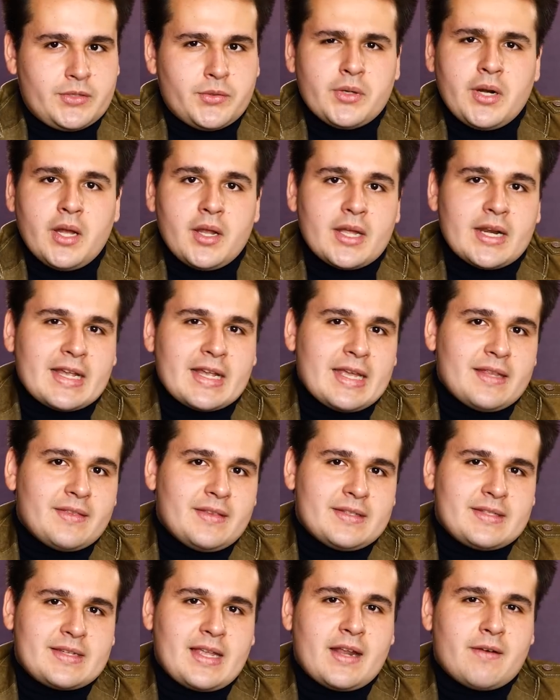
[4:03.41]
You're not get
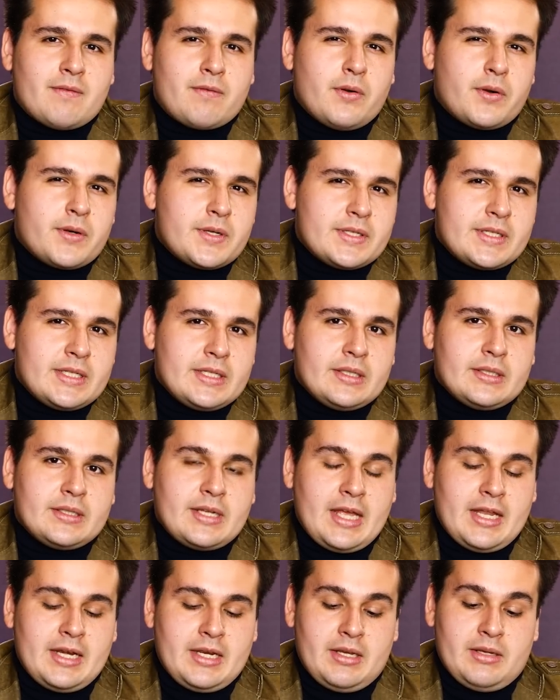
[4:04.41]
this kind of warranty at
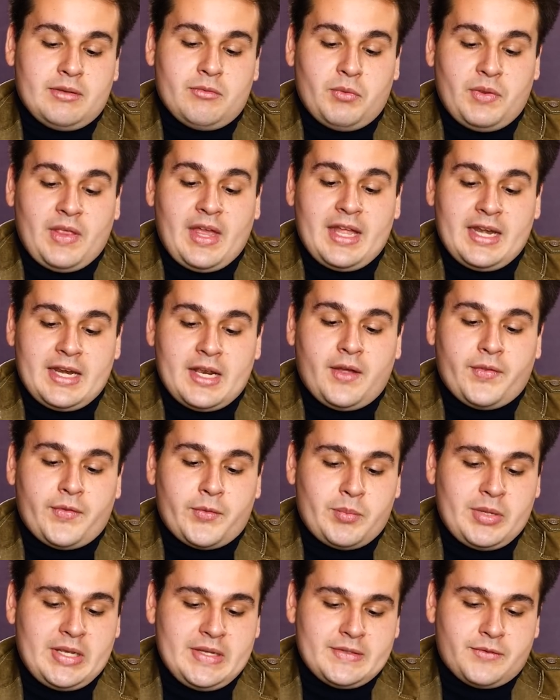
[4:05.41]
any other
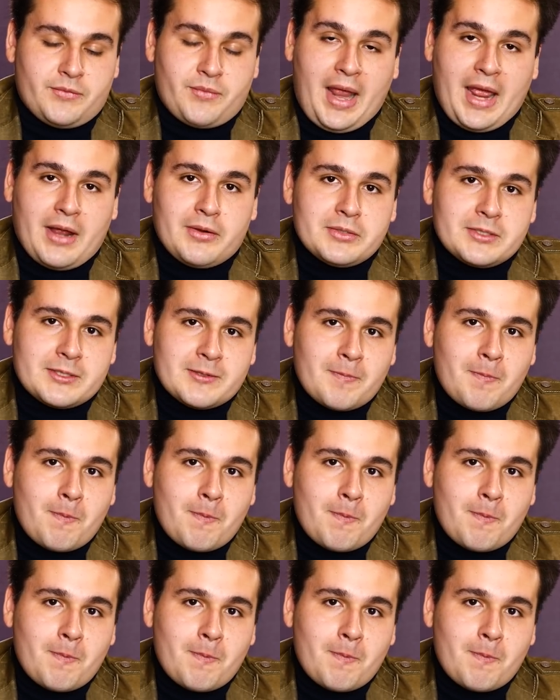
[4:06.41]
piece around.